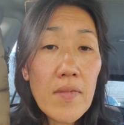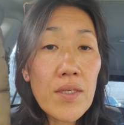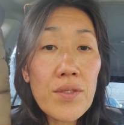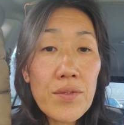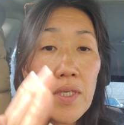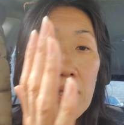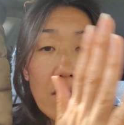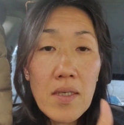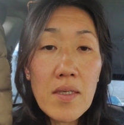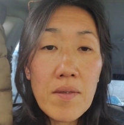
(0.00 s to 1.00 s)

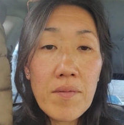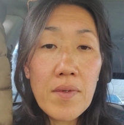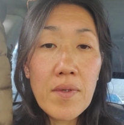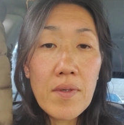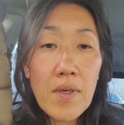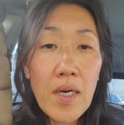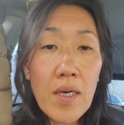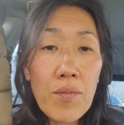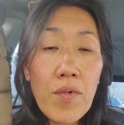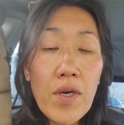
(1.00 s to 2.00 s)
drink
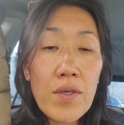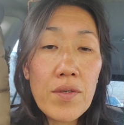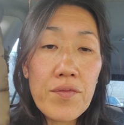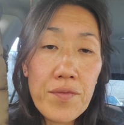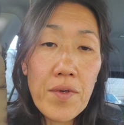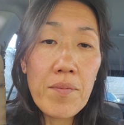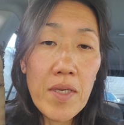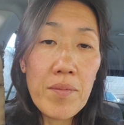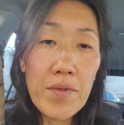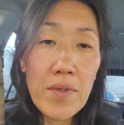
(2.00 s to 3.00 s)
water from
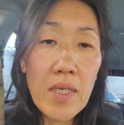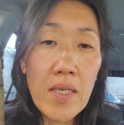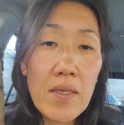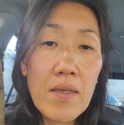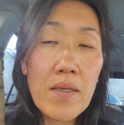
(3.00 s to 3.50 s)
my Berkey.